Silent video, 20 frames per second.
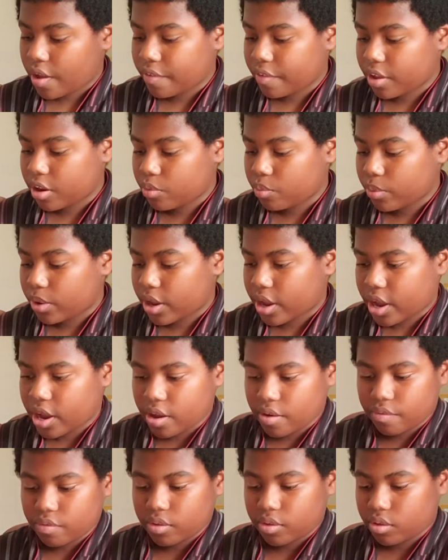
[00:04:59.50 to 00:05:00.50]
then we
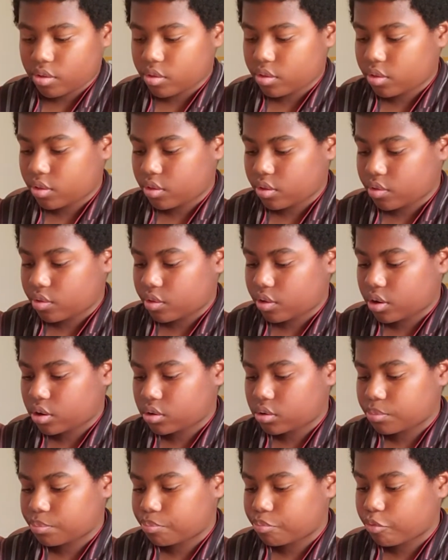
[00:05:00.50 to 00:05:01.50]
have the, these
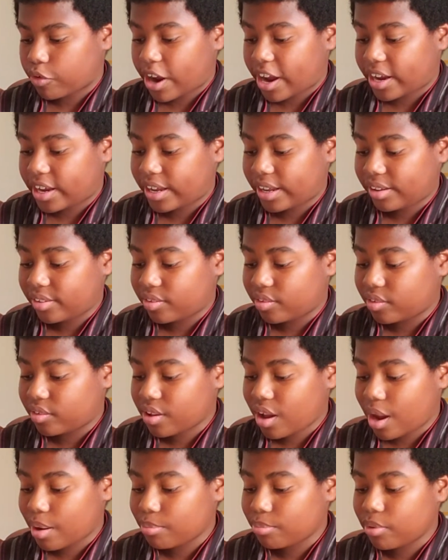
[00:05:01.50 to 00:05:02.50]
little brackets.
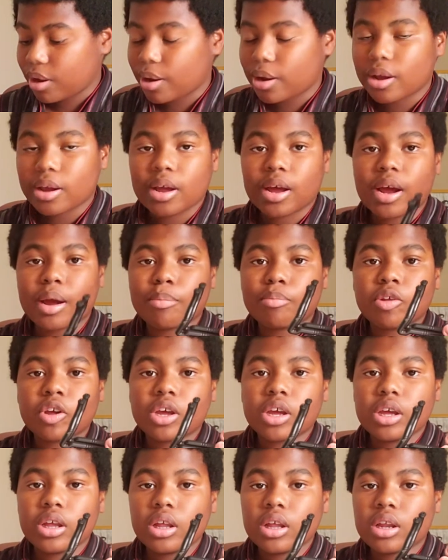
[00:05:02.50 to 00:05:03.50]
I'm, I'm
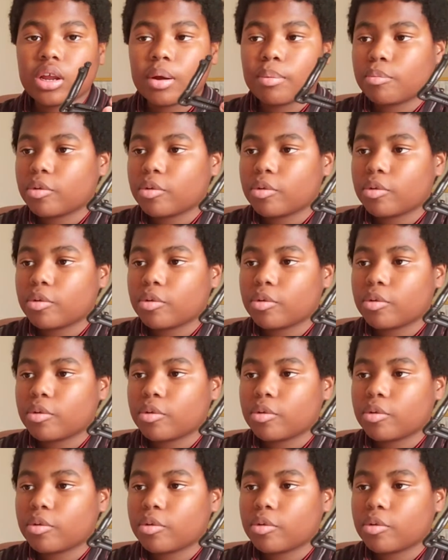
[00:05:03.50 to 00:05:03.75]
looking, I'm